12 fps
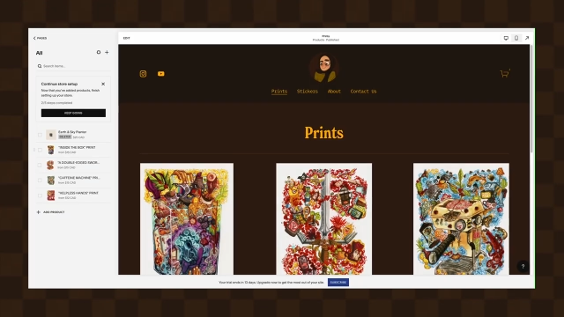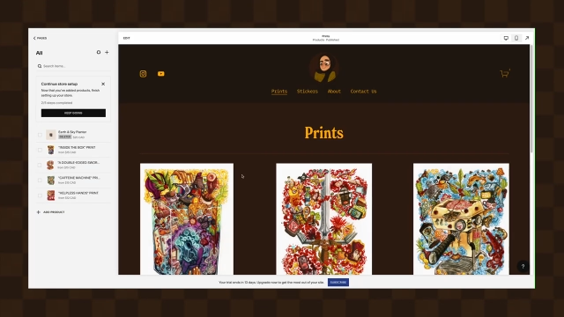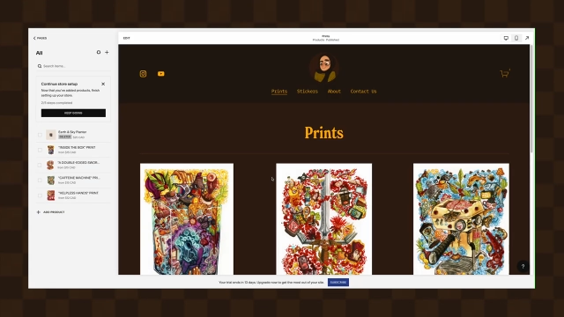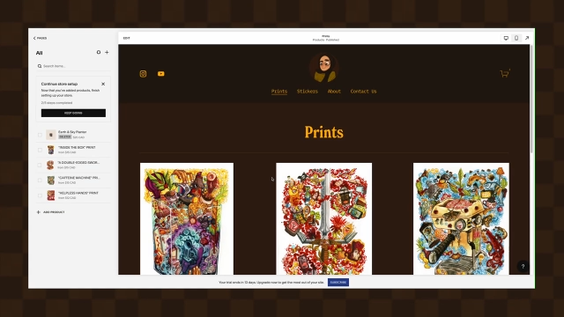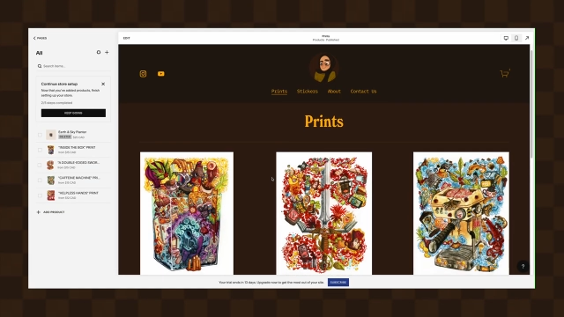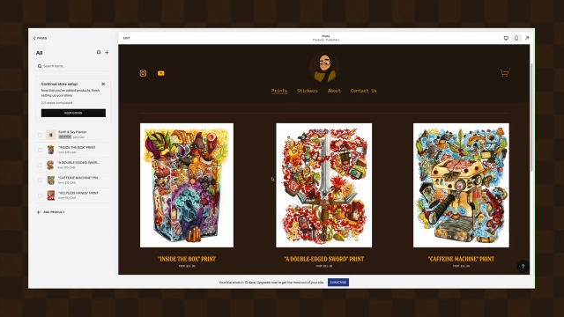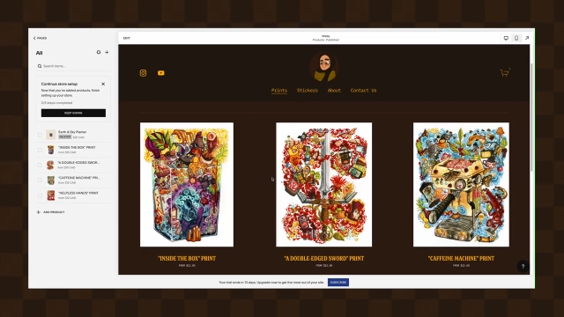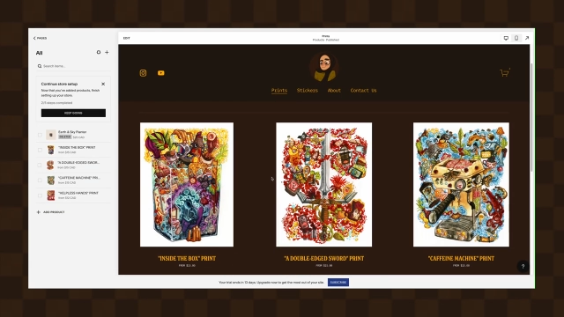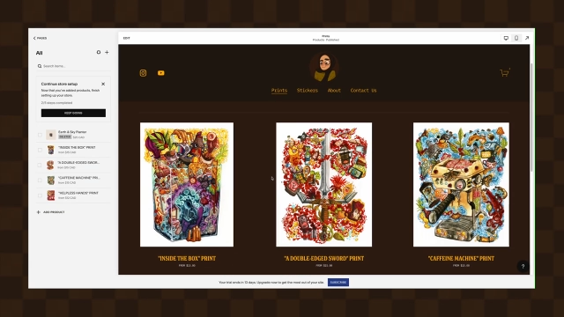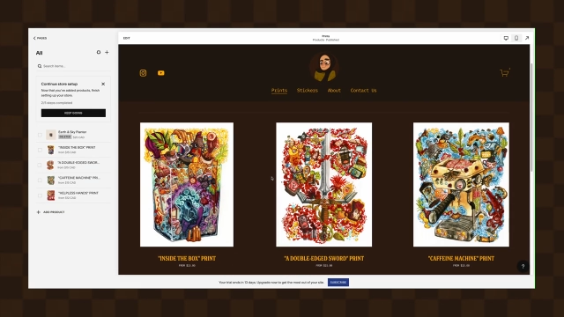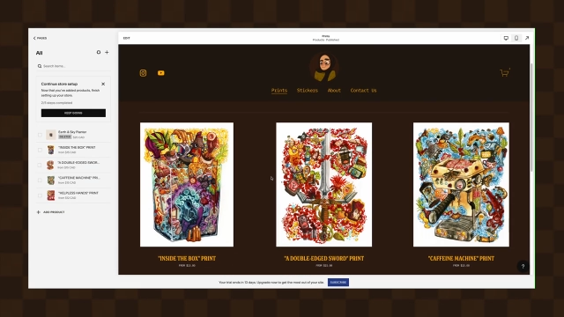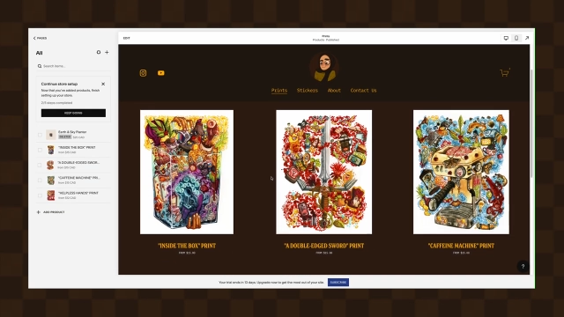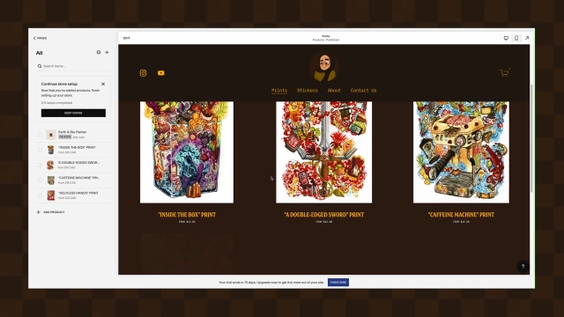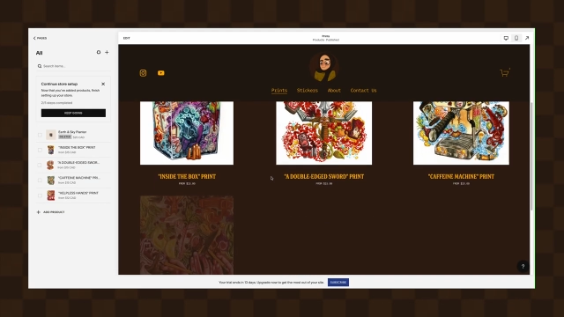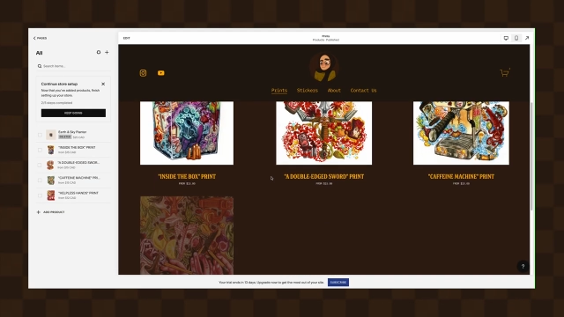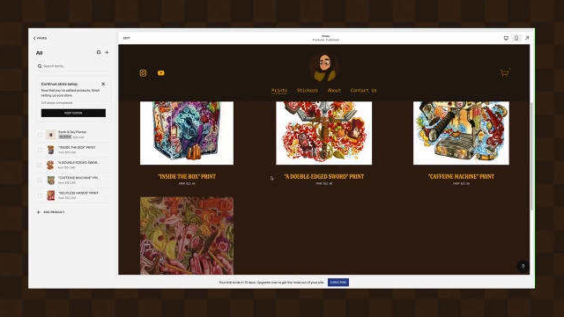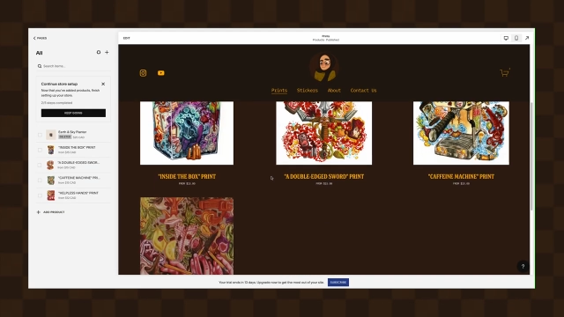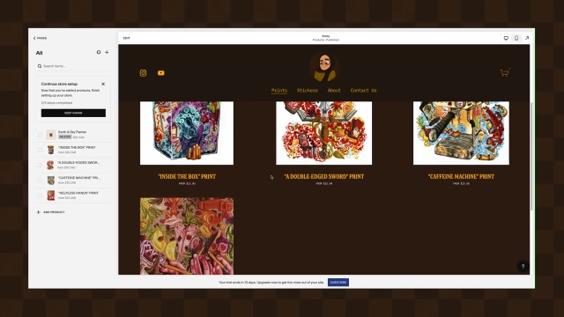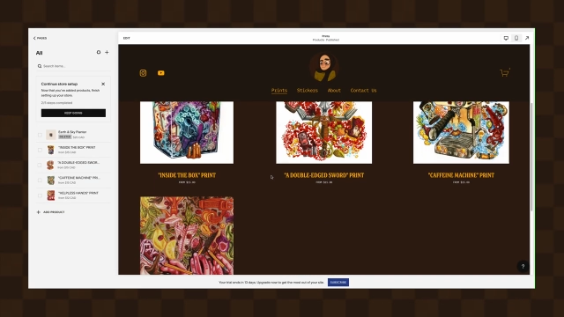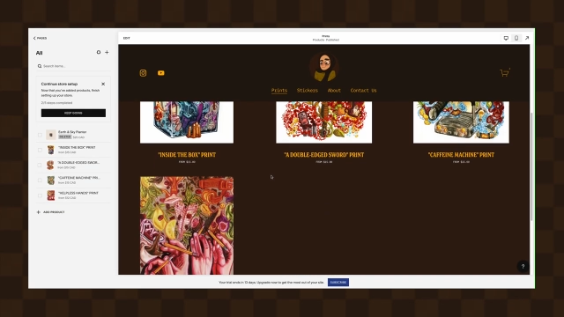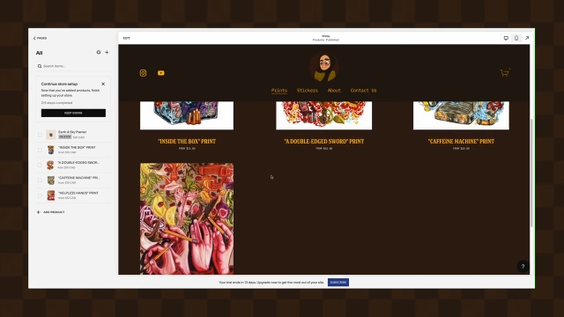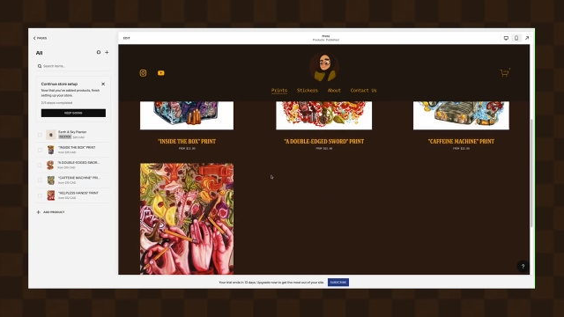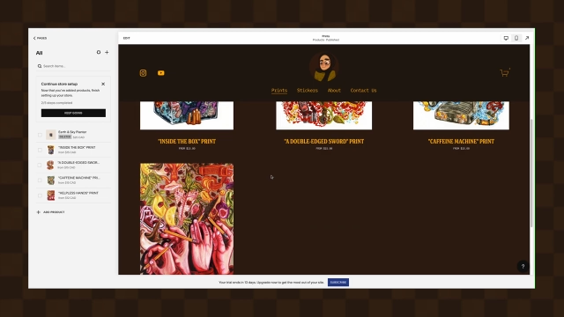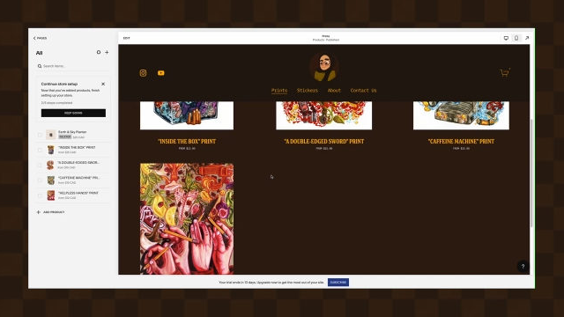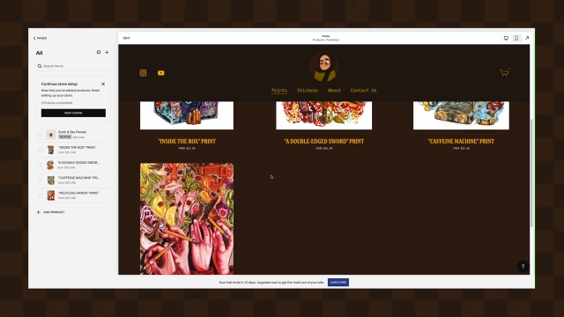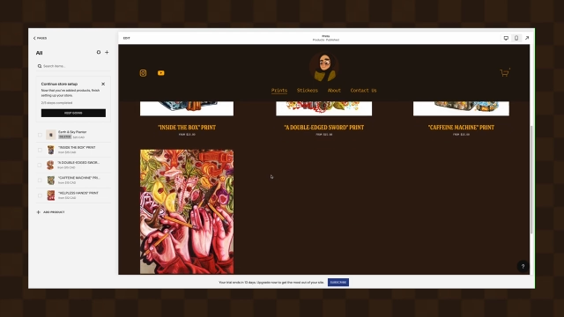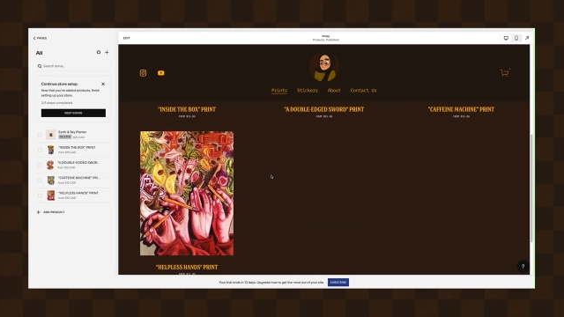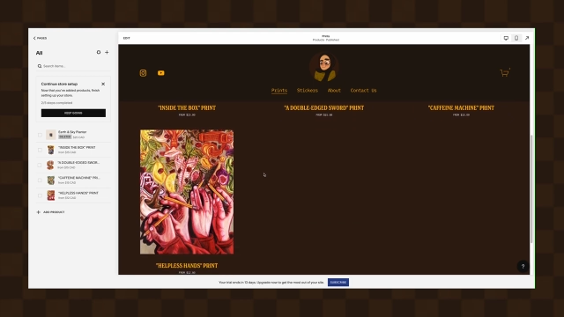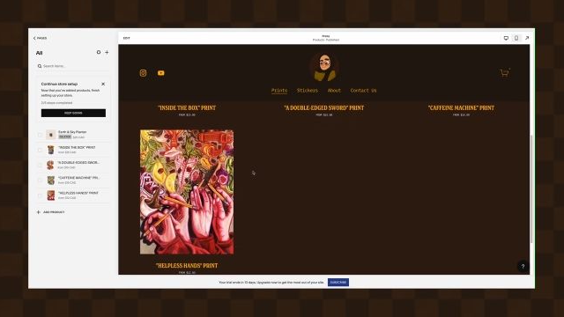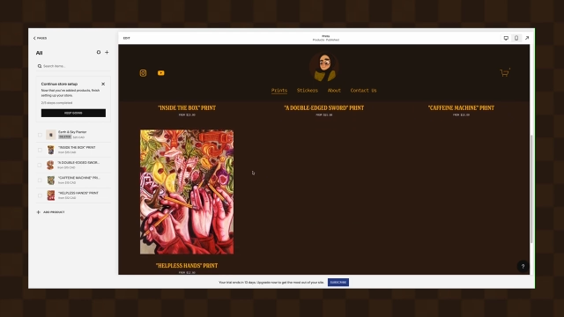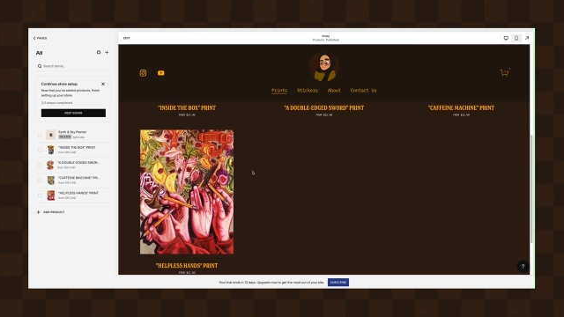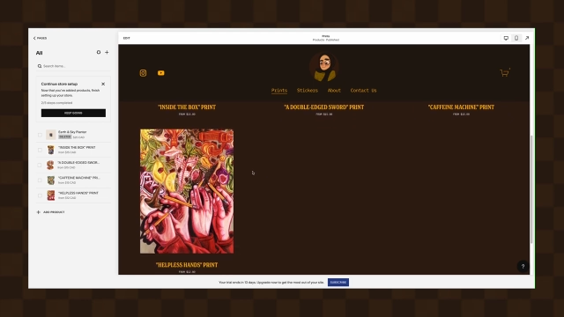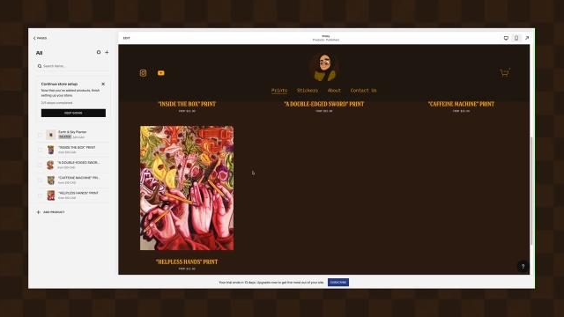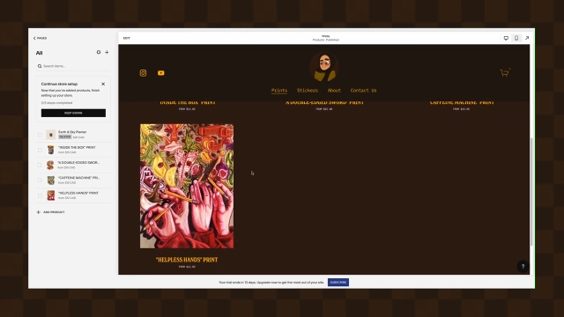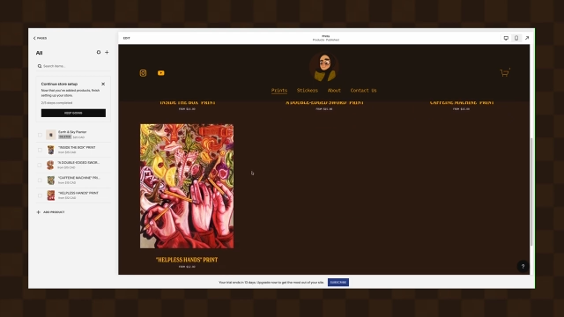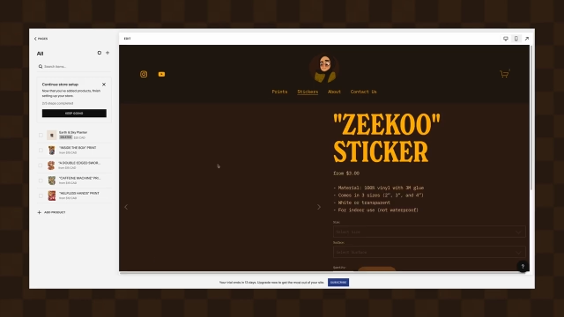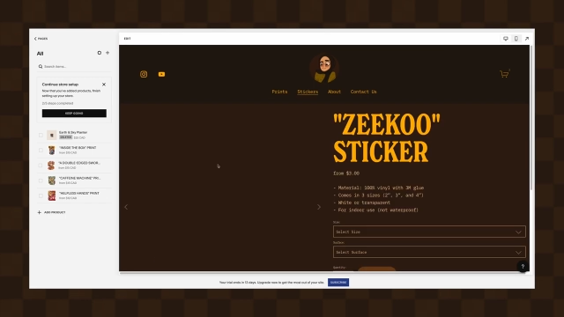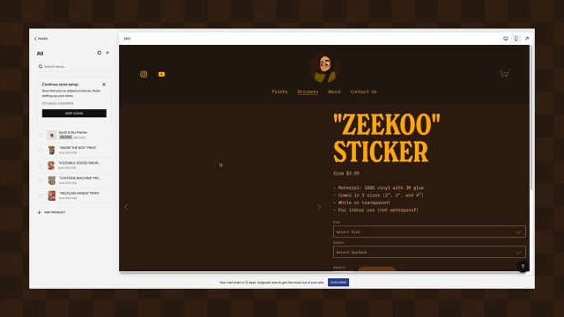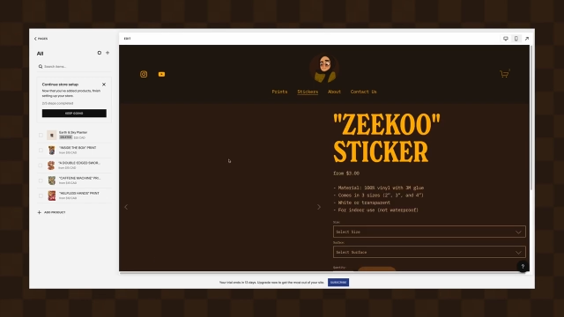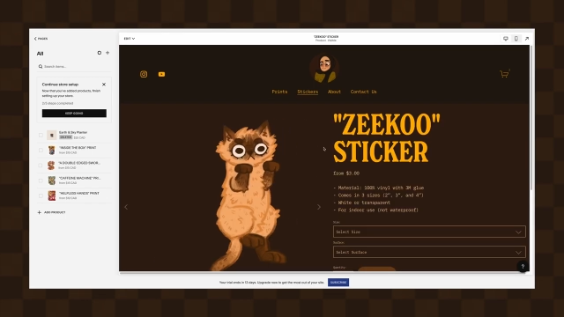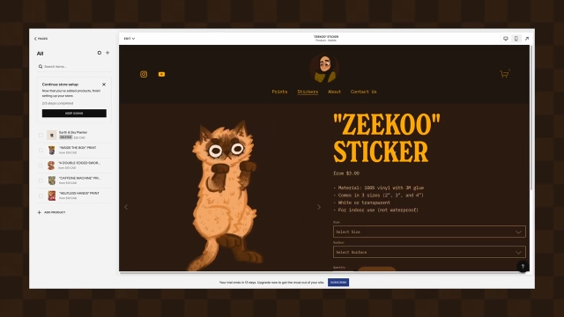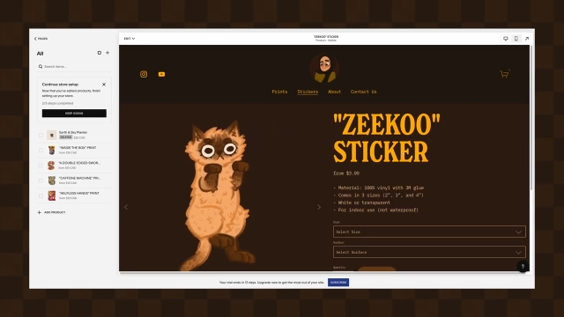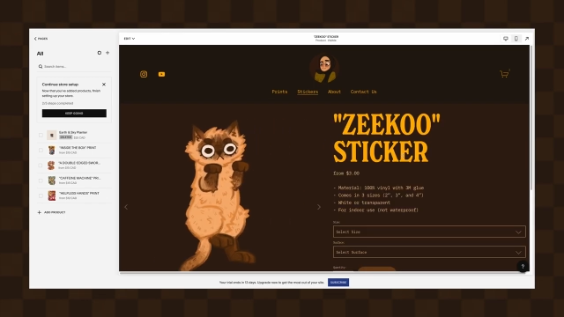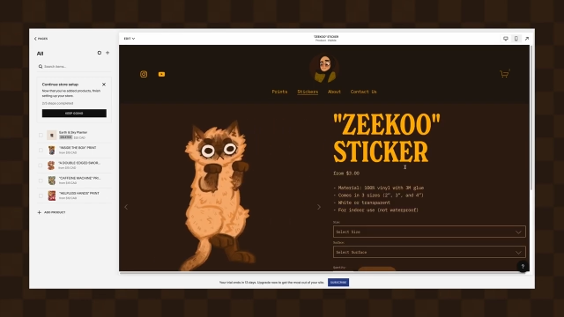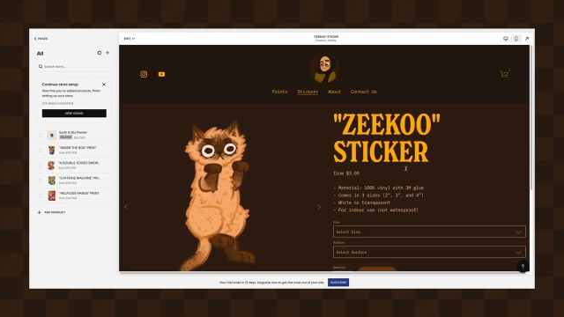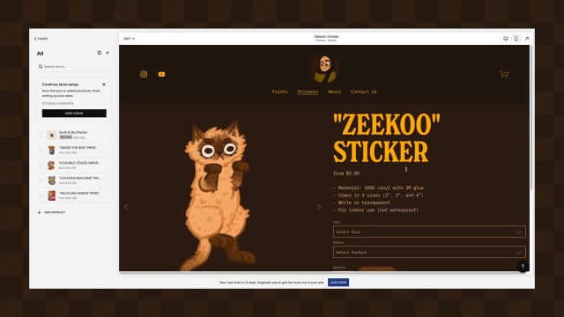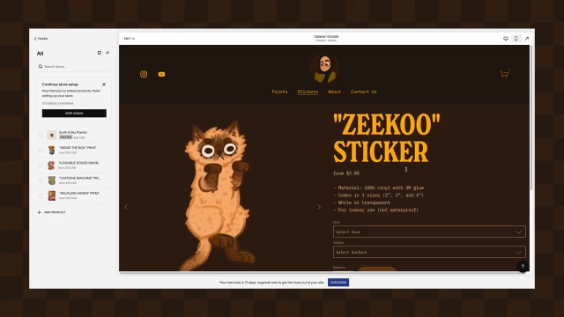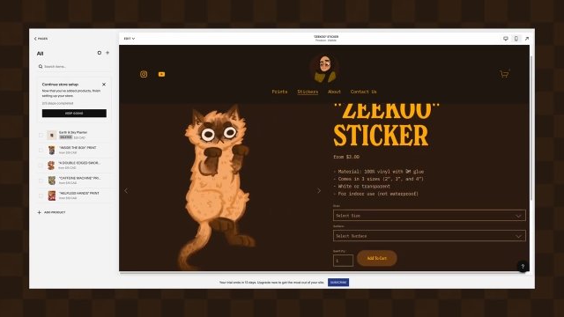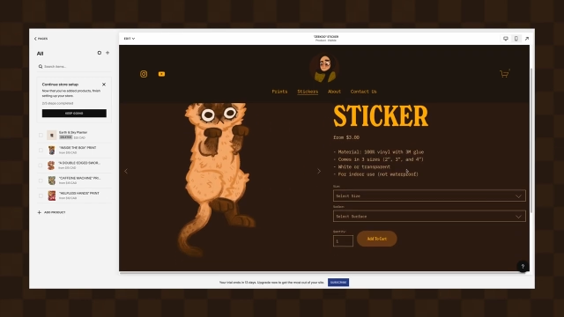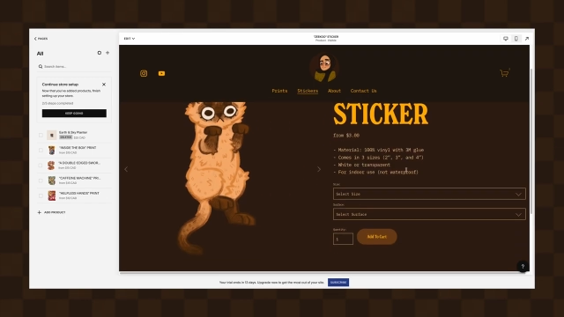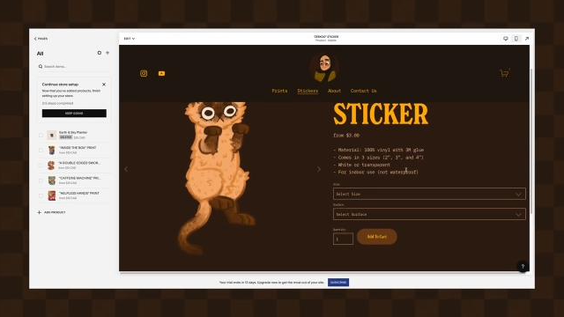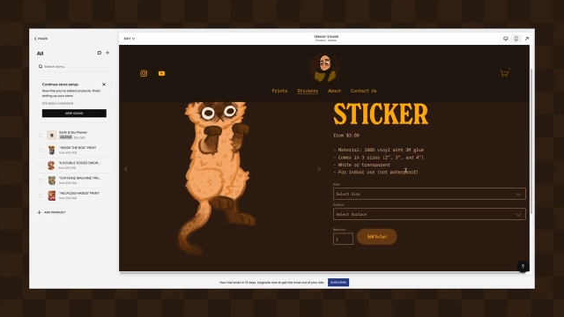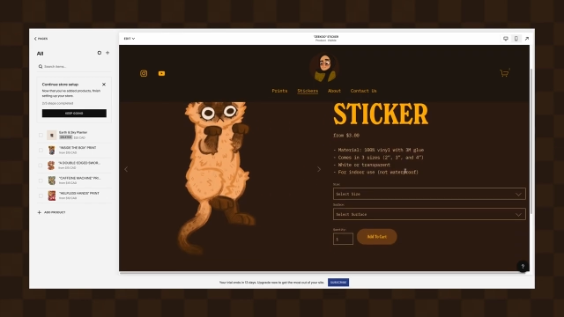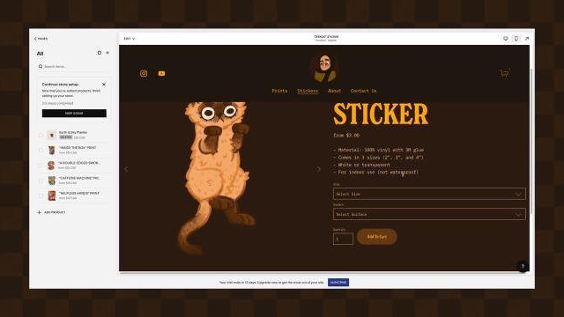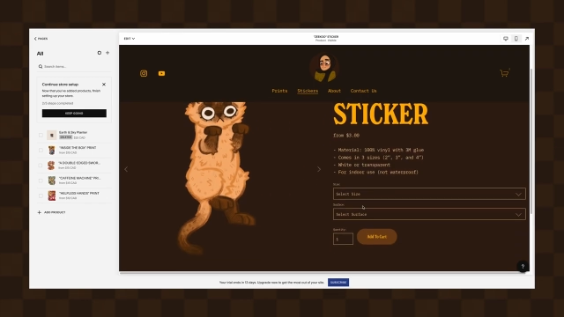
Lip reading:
No face is visible, so there are no lips to read.